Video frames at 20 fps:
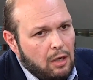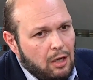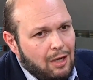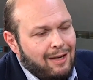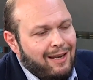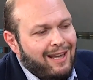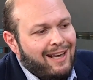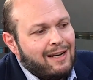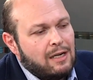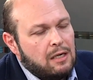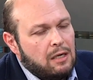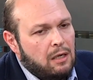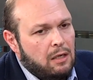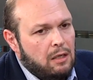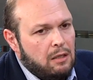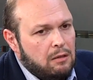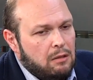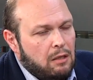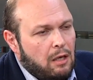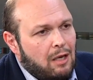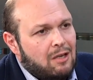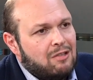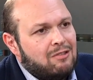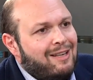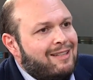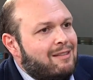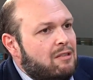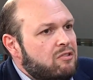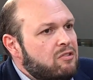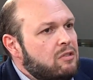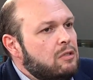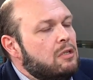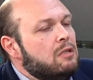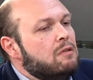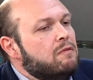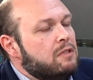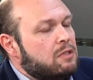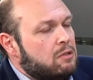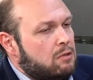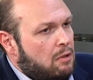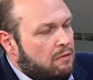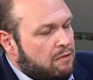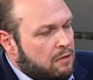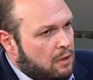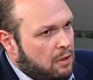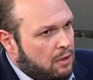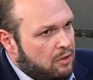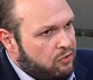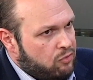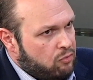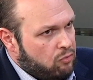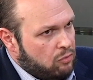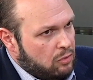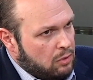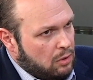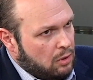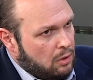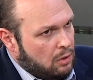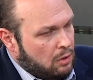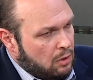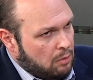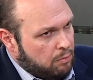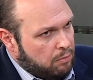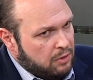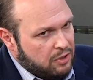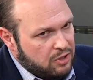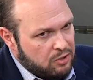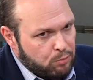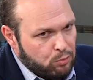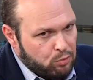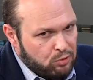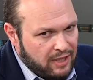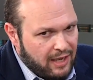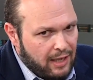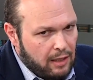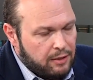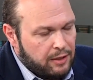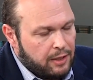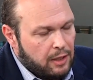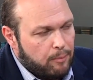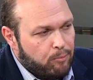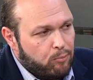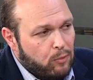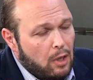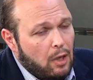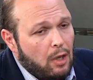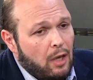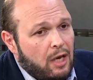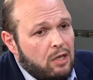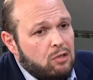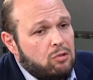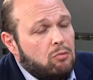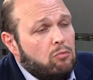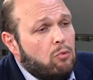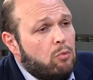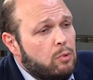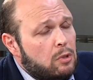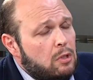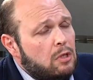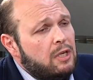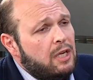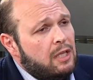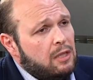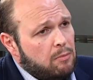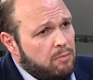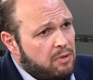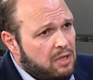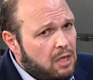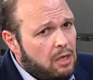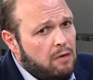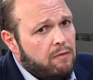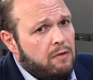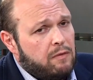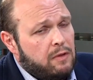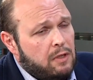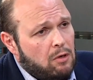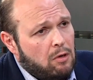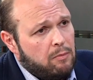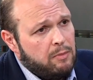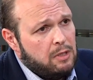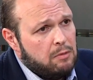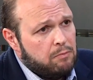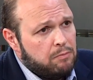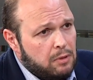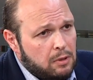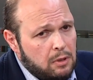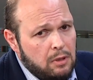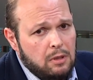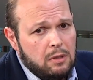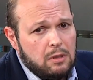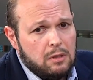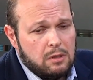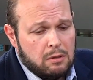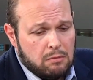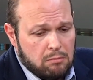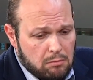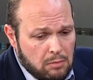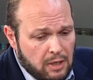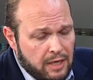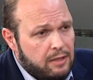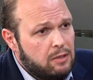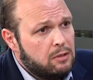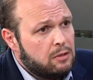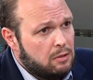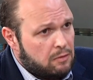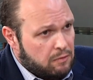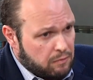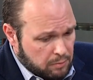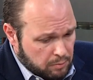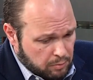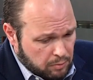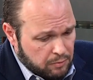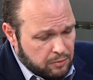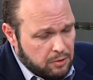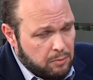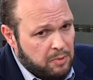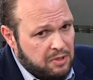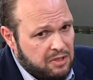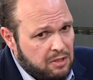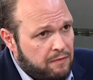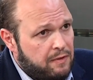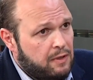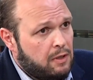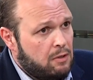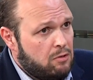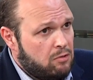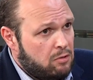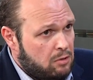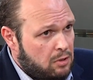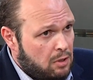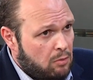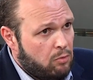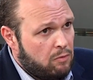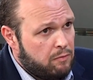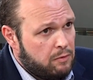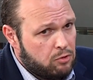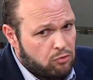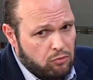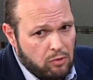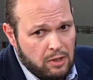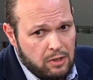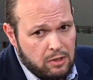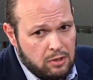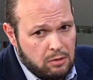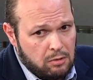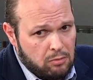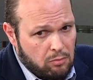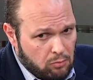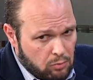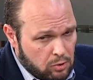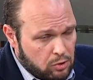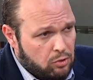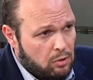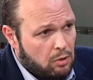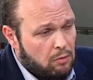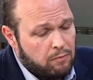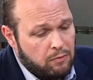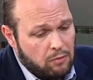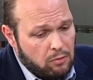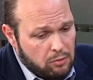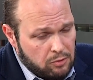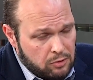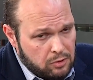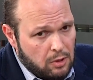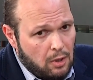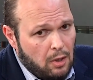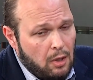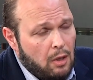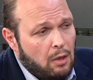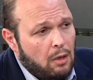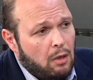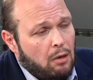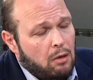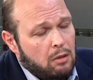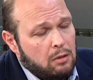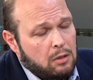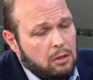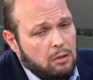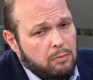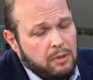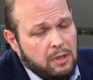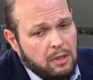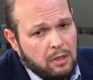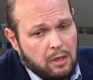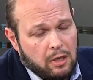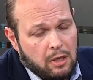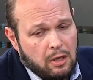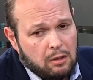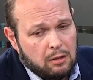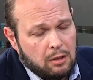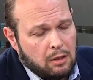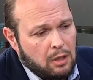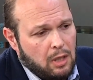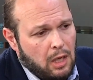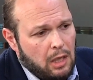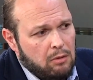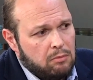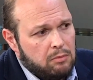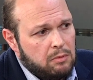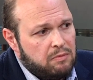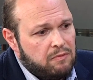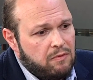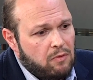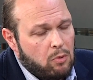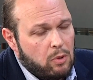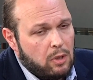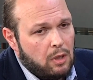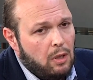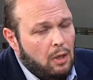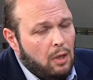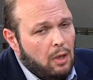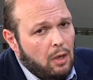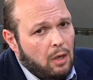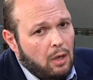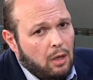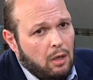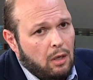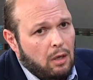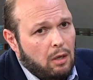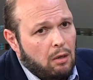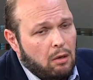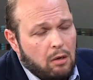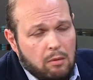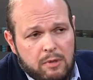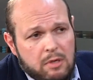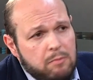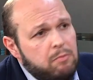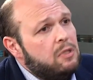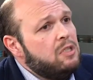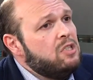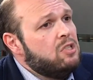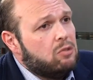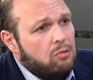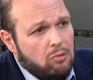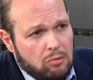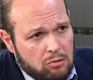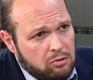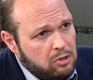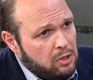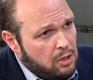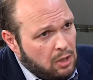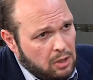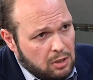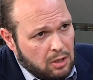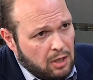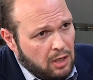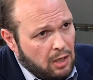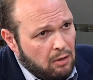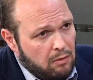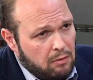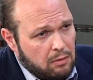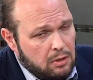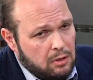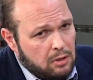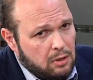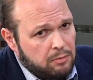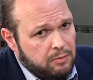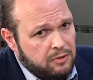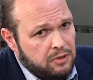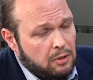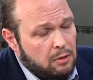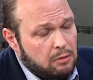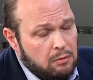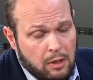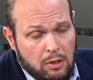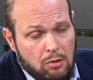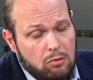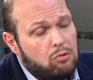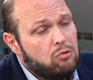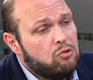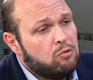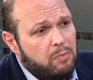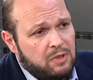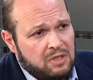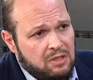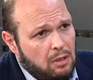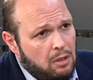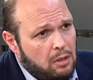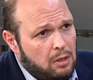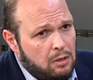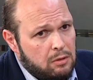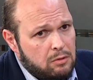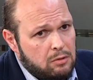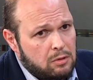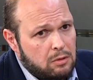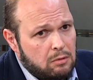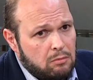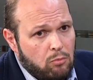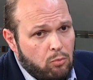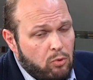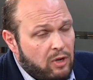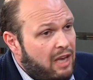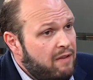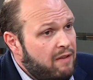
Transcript: In that context, that doesn't in and of itself constitute uh, police brutality. And so when we look at the behavior of the Armenian police, minus the specific instances that we've addressed, which are, of course, are they're being held accountable for, uh, Armenian police don't use handcuffs, they don't use batons, we